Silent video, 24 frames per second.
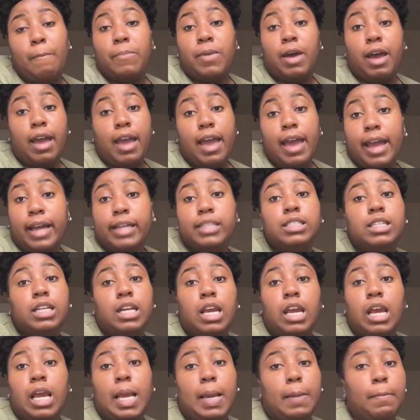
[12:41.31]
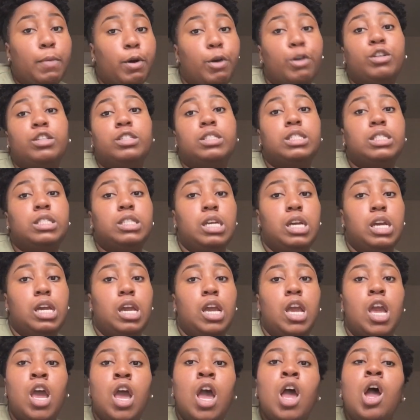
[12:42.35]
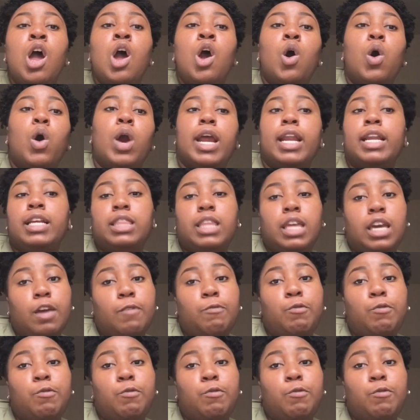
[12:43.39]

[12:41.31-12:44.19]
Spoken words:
accident, emergency, or anything.